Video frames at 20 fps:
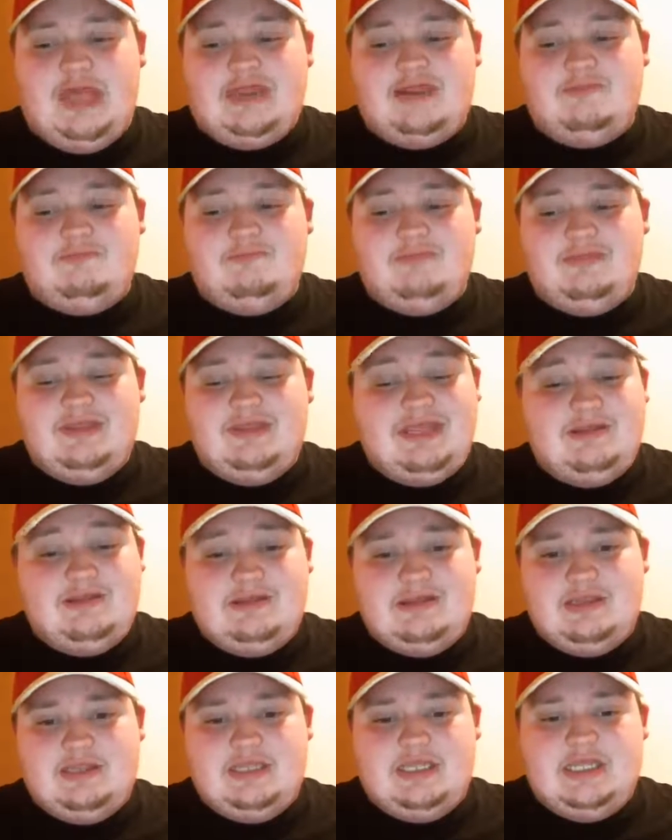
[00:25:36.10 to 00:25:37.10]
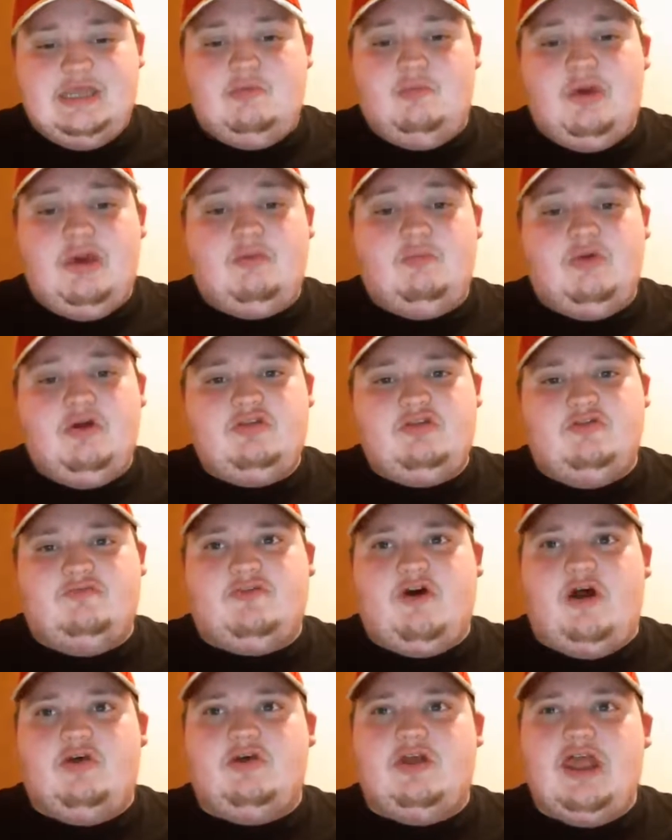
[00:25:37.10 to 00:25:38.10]
we had he went with your
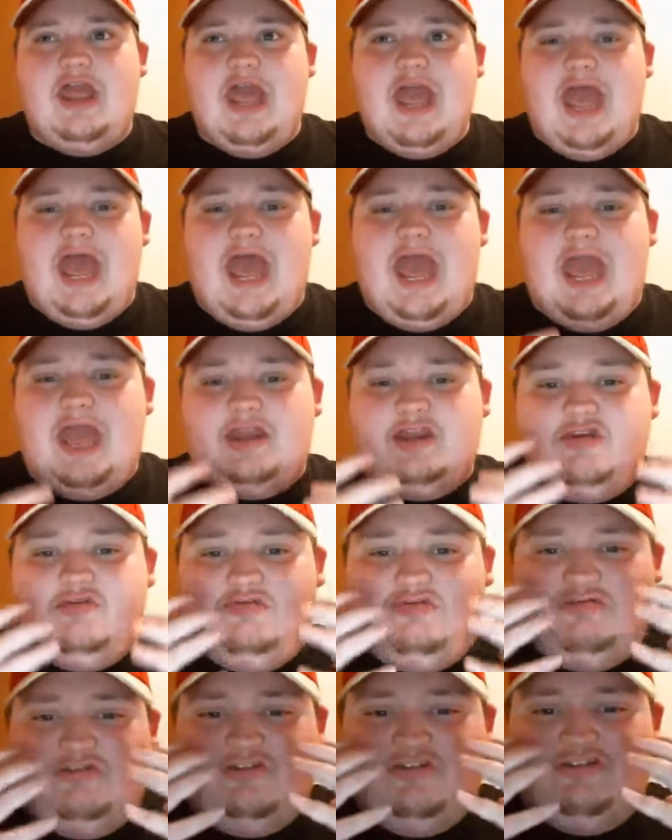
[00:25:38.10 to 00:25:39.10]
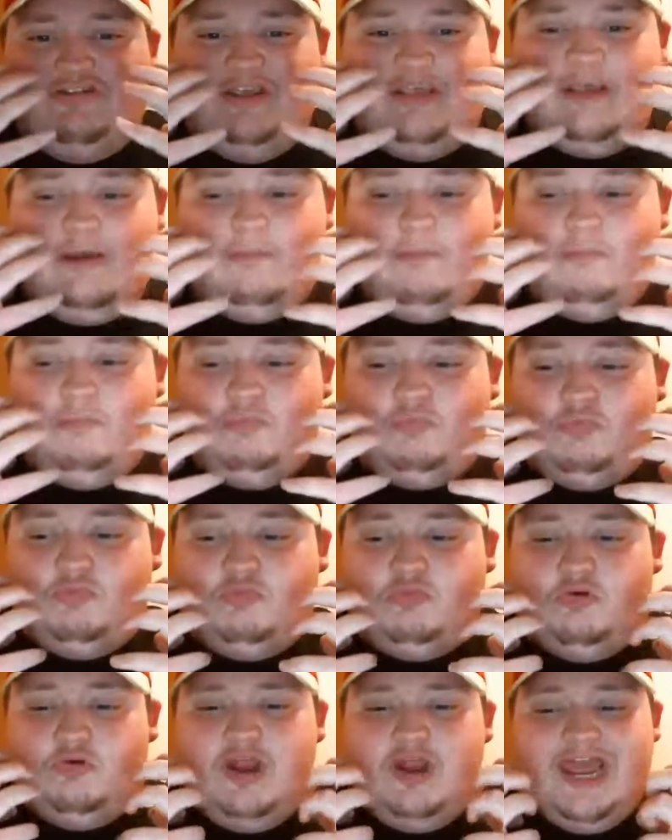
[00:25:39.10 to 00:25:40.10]
father," and you see him
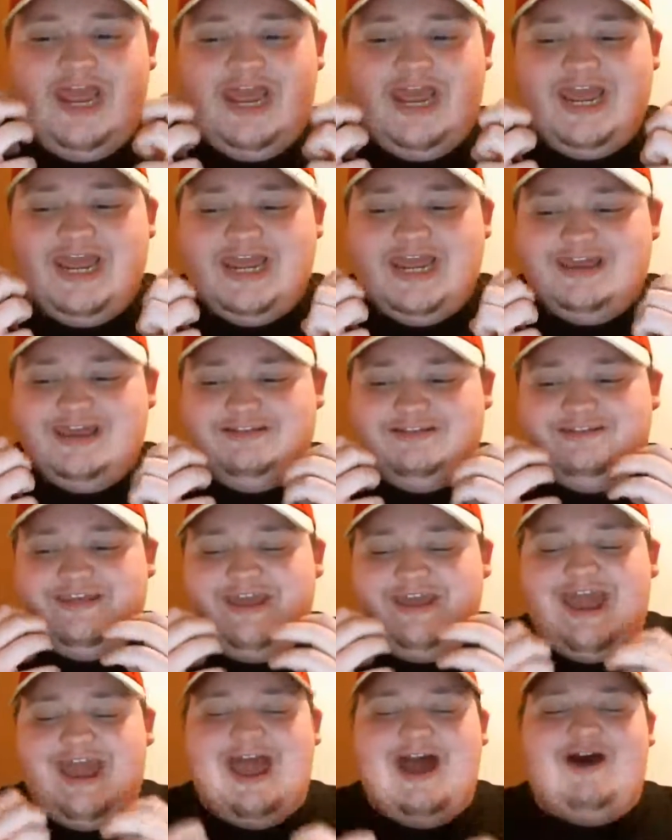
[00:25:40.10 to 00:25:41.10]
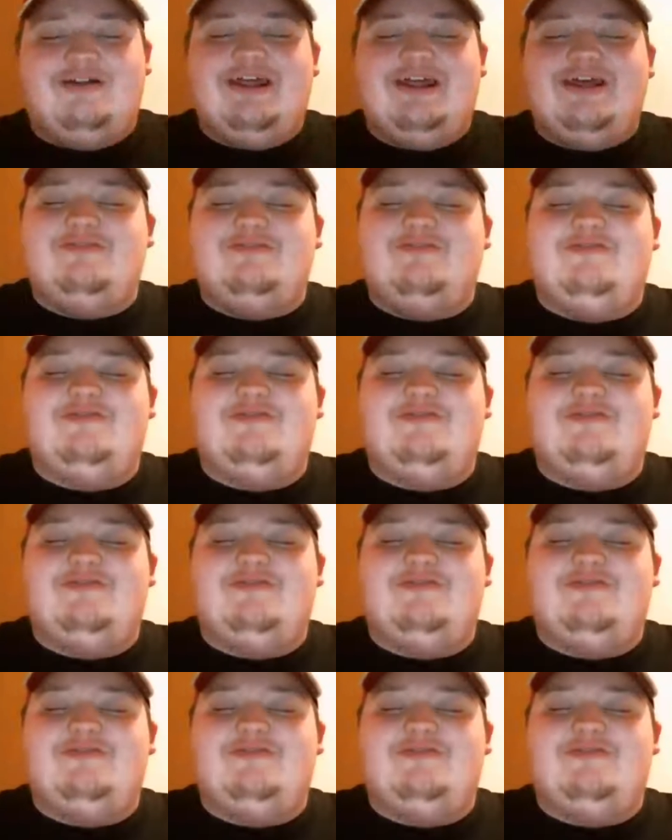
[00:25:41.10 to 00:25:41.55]
break down in